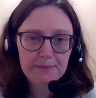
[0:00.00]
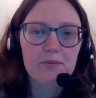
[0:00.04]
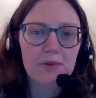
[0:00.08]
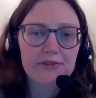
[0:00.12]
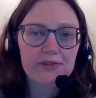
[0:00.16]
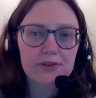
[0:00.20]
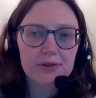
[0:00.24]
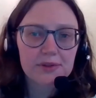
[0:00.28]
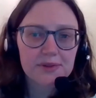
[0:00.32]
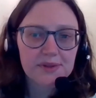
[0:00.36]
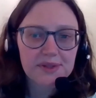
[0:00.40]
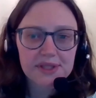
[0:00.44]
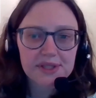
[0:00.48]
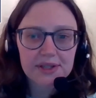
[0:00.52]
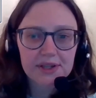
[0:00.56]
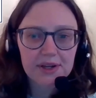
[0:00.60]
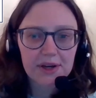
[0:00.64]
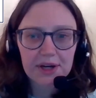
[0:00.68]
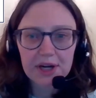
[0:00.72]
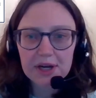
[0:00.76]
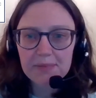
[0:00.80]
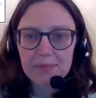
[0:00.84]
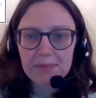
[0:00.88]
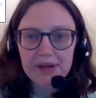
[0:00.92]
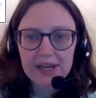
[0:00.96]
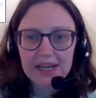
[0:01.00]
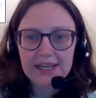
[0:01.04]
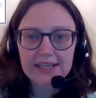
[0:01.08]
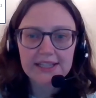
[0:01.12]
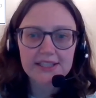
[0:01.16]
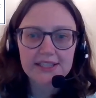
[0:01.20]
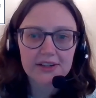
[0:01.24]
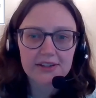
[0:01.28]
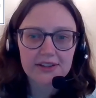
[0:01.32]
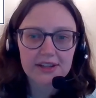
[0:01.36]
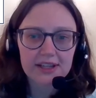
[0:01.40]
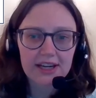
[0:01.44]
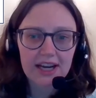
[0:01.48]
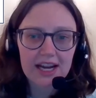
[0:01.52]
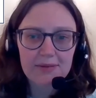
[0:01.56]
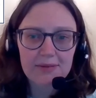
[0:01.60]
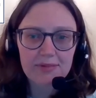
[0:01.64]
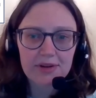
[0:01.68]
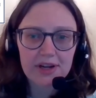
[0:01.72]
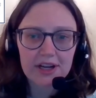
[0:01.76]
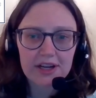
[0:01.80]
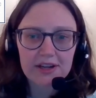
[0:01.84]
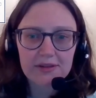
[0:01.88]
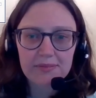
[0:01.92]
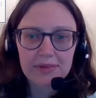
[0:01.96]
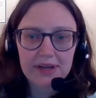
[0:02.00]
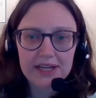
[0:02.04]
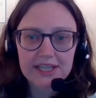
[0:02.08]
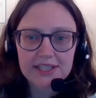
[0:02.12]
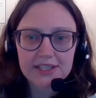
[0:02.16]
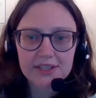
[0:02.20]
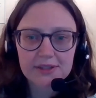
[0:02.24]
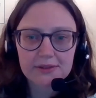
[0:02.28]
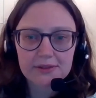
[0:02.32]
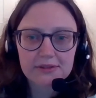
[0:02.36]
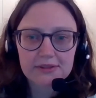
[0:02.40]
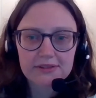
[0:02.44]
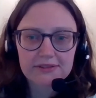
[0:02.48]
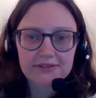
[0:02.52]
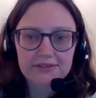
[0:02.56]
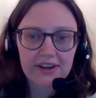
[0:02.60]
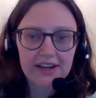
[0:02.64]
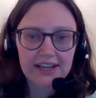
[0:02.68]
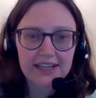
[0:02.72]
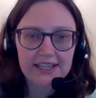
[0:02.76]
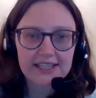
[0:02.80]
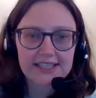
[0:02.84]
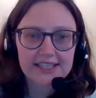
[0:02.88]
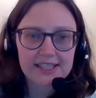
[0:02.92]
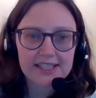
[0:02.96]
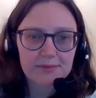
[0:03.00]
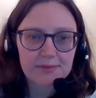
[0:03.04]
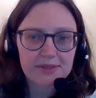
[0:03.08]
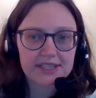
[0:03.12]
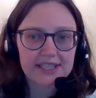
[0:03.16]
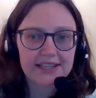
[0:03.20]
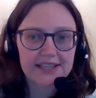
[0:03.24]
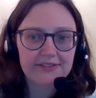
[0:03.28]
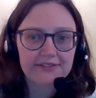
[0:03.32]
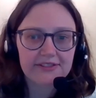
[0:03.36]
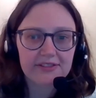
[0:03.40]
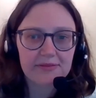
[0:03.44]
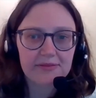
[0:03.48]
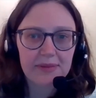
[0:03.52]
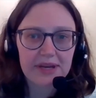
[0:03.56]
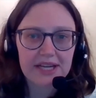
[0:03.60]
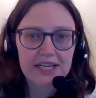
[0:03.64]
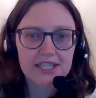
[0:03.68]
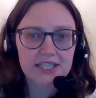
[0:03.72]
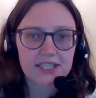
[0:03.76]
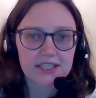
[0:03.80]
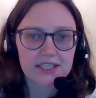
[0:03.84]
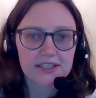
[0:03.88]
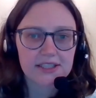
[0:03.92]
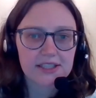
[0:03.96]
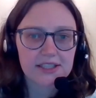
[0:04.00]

We've also got a page on the library homepage called Find Subject Information.